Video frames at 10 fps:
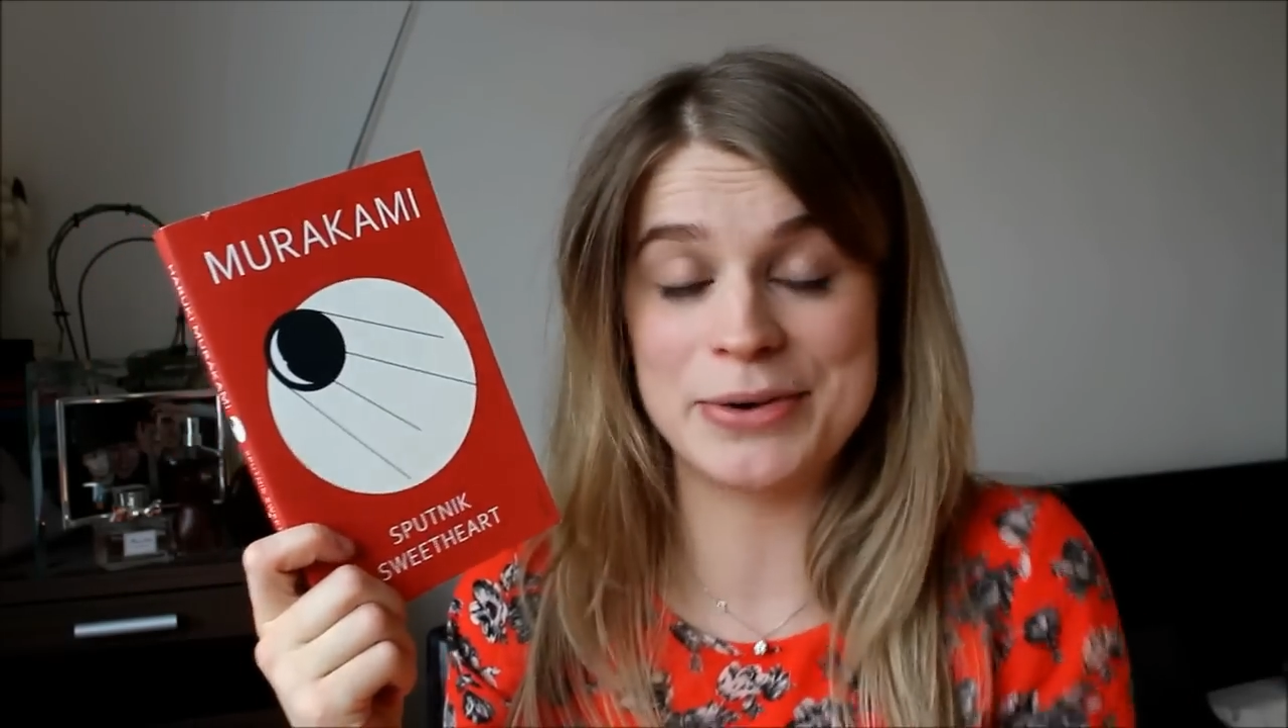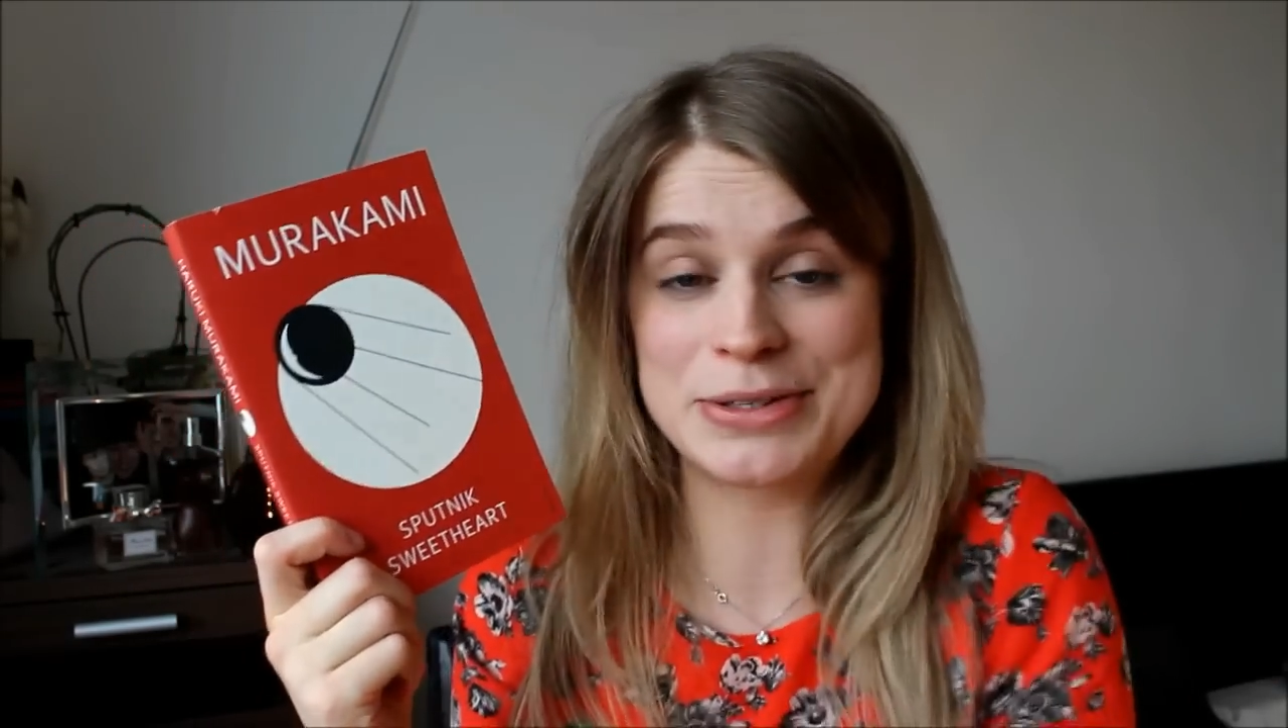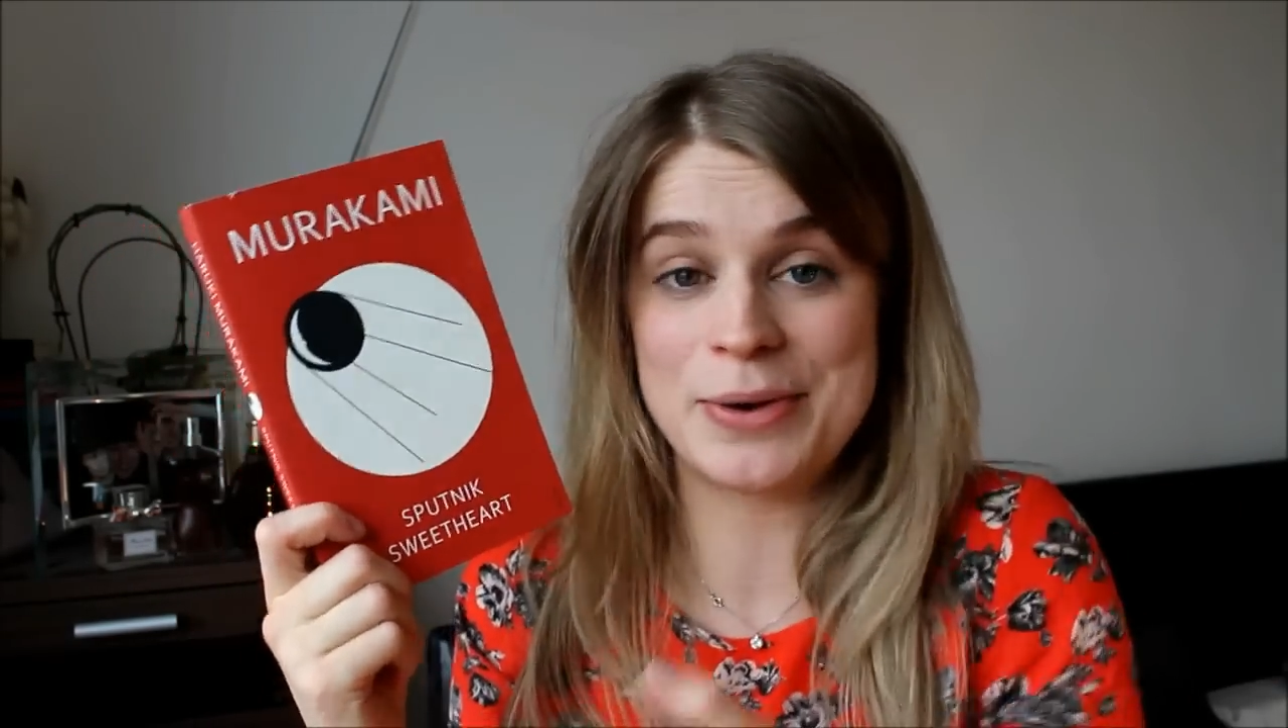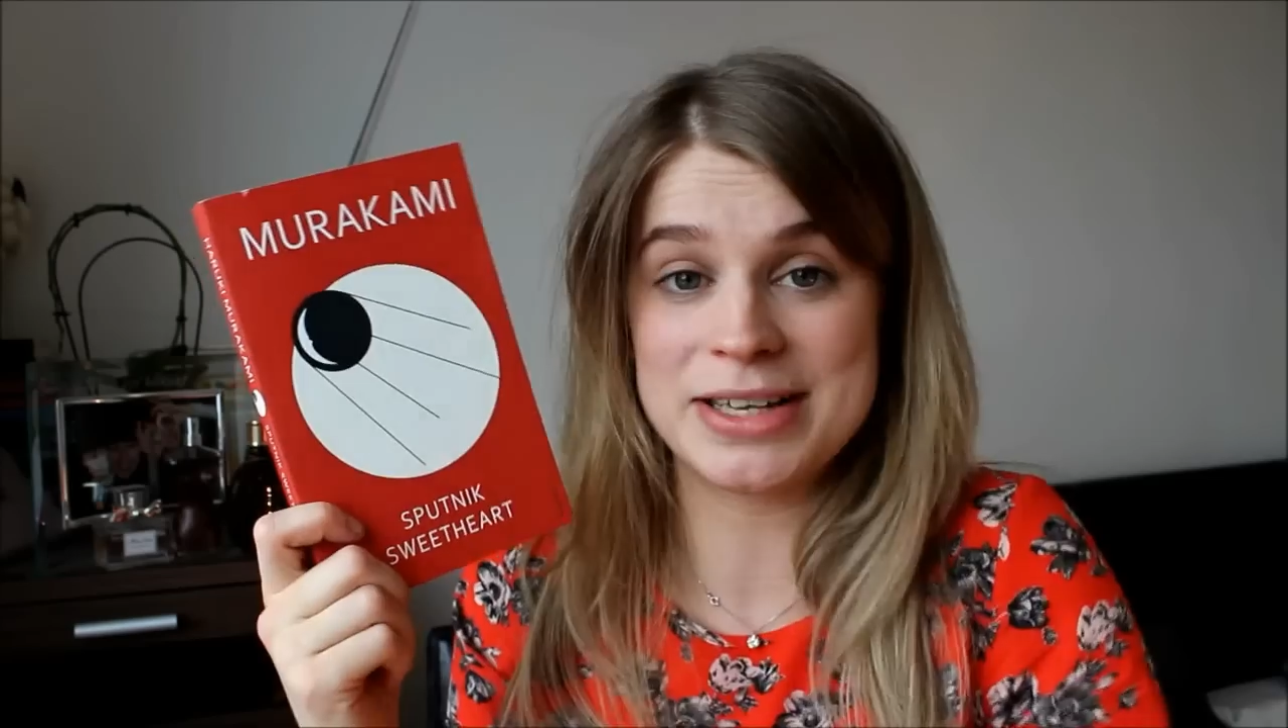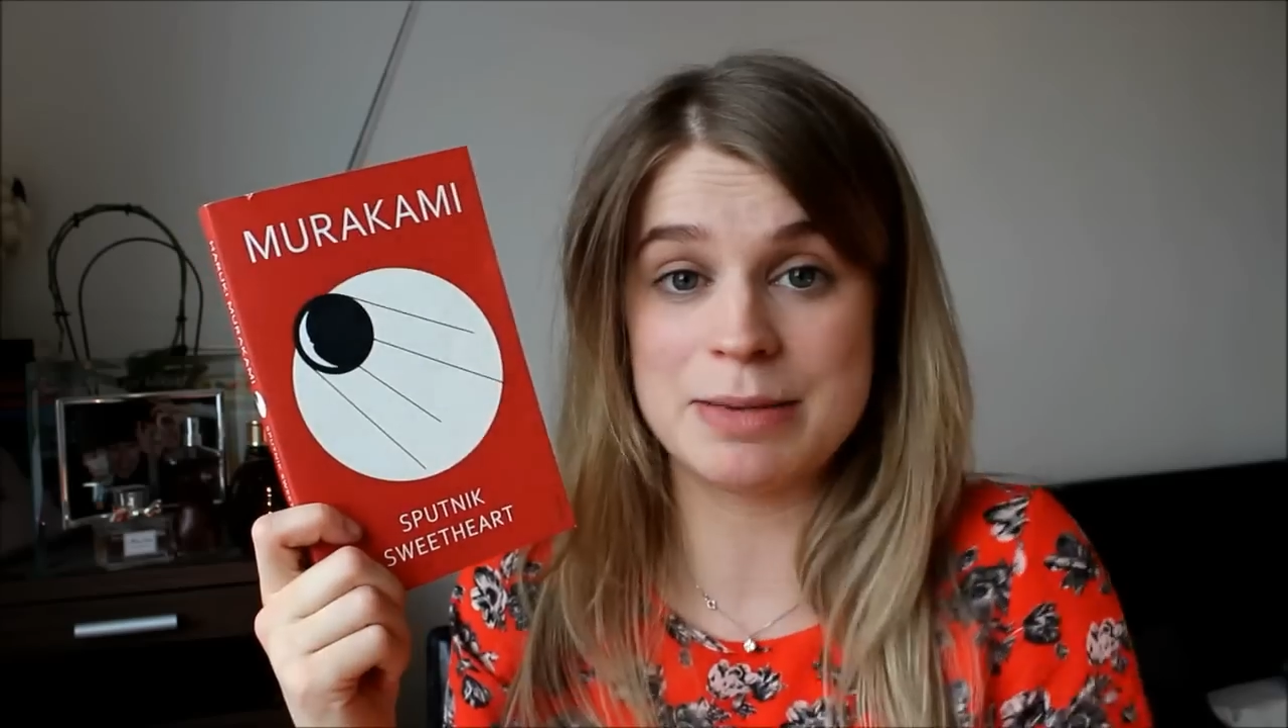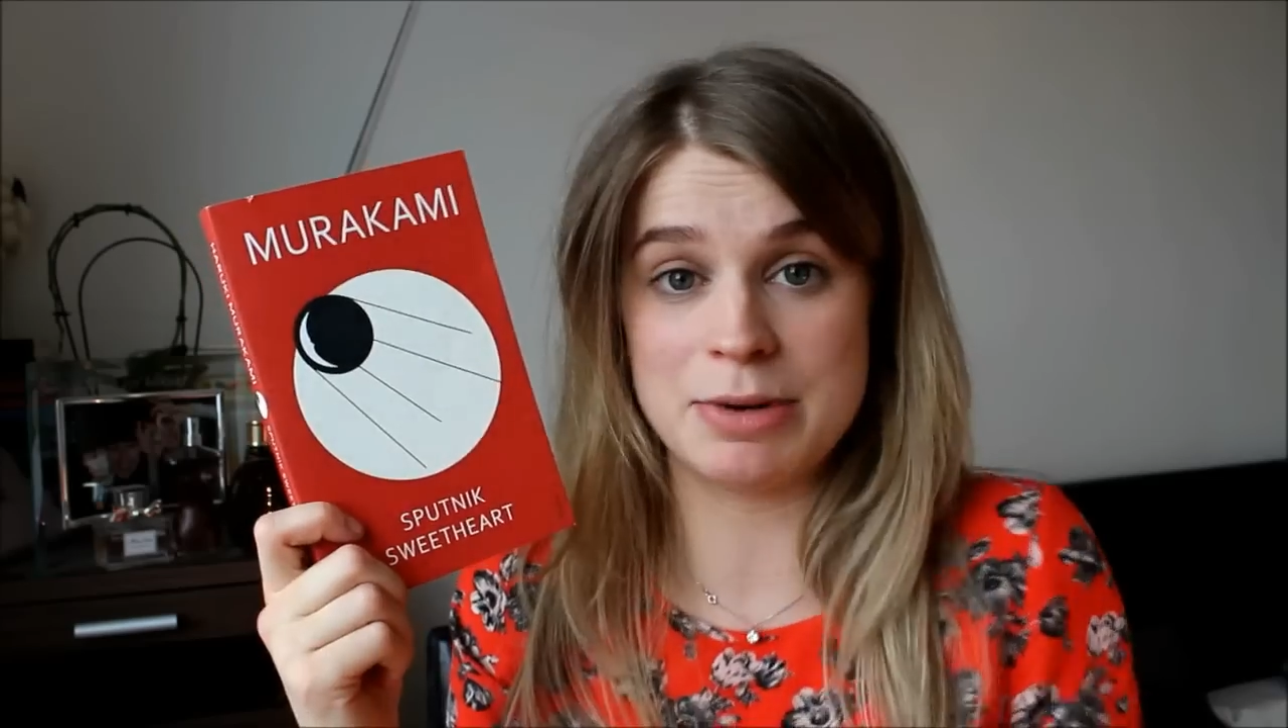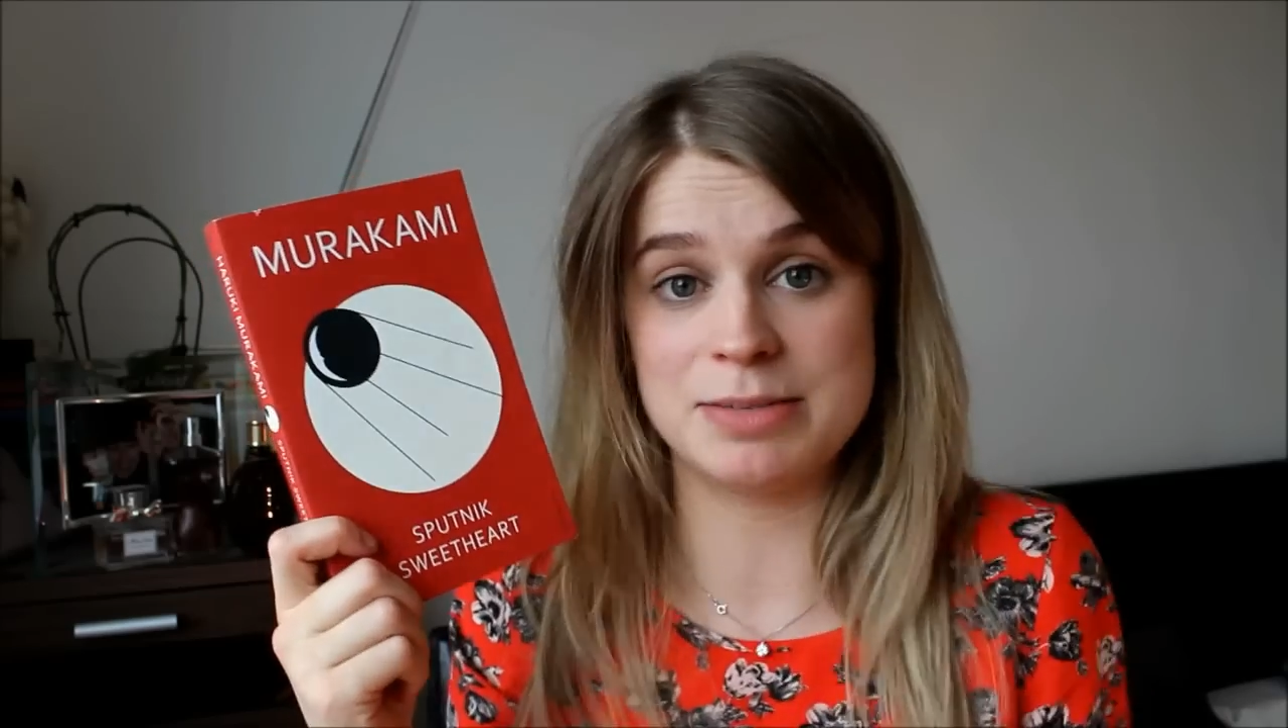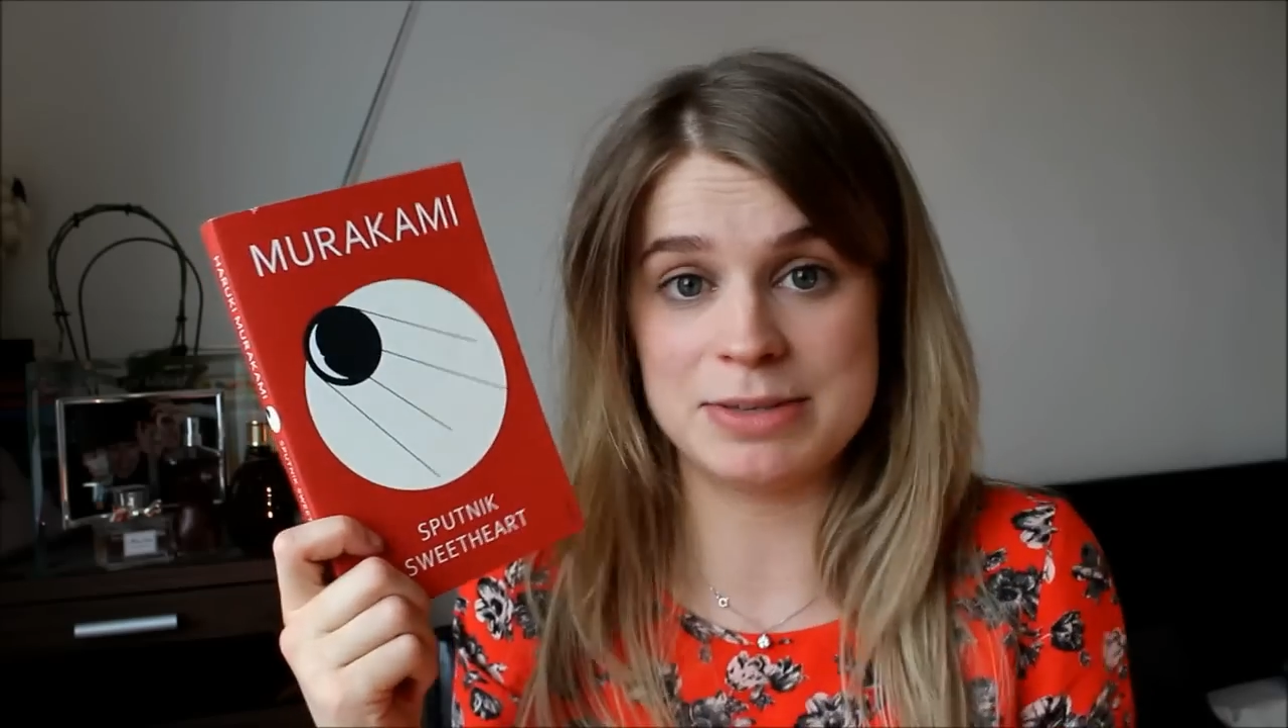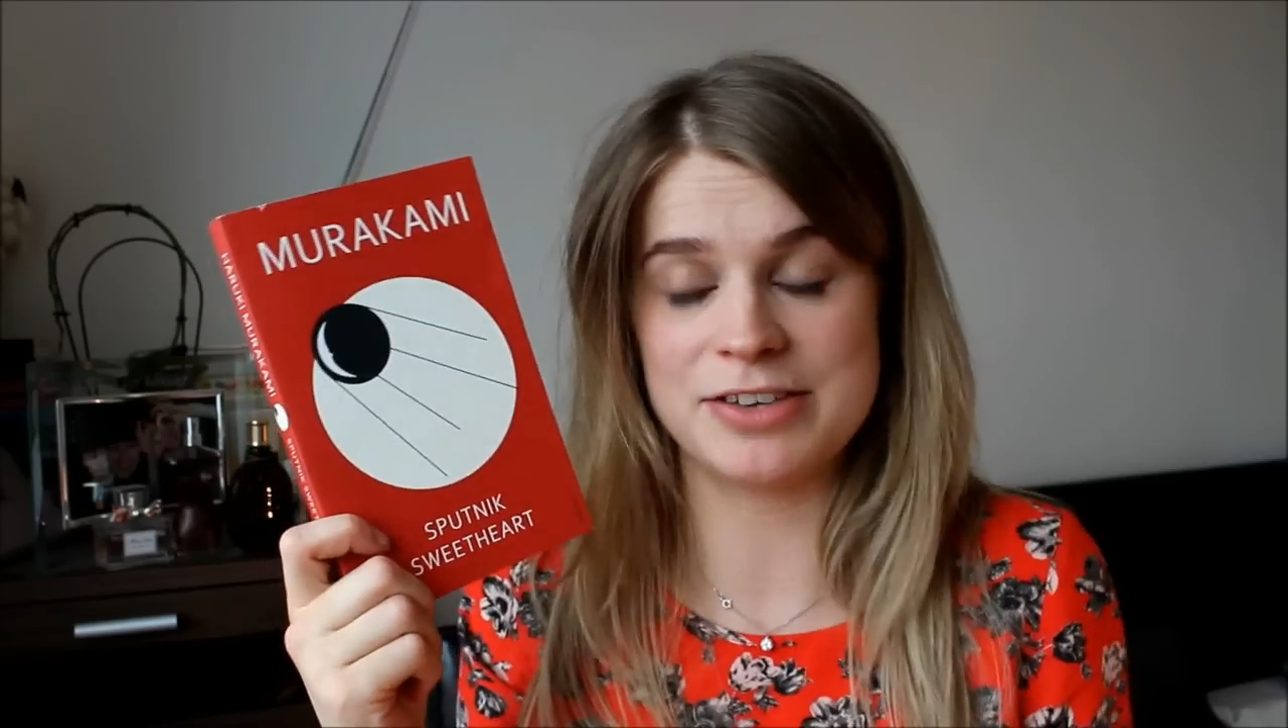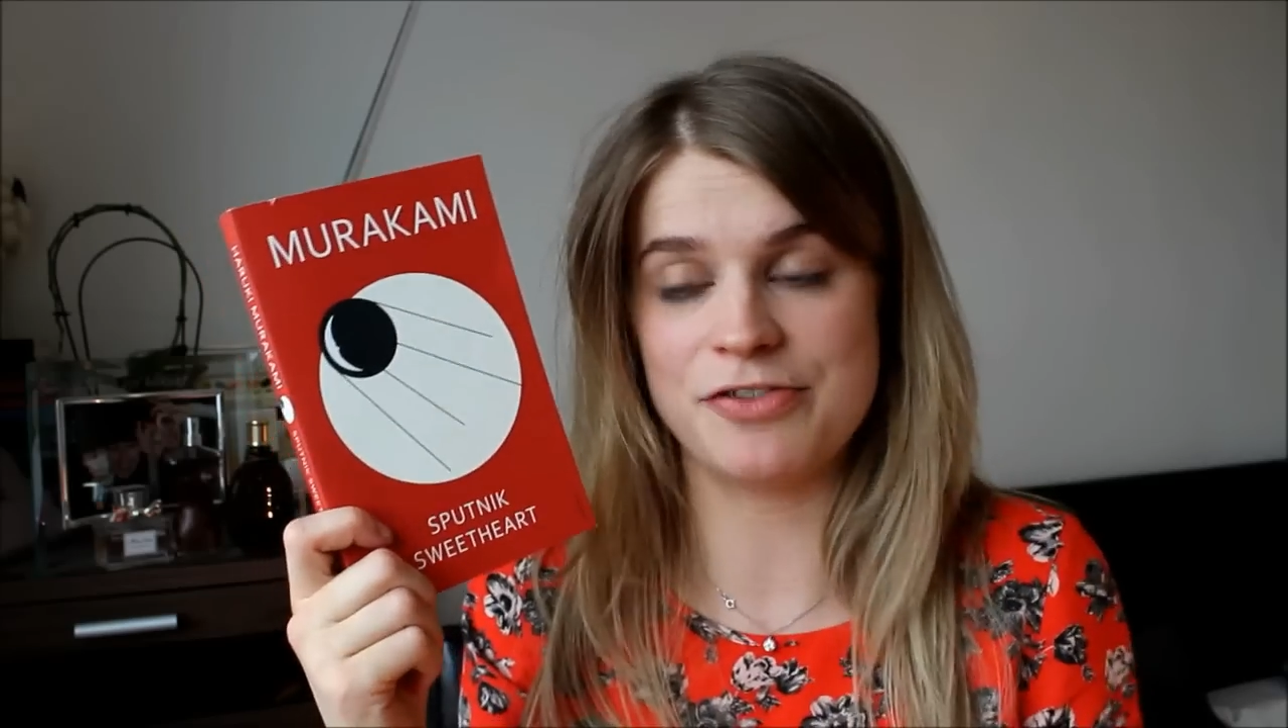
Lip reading: it was quite similar to Mr.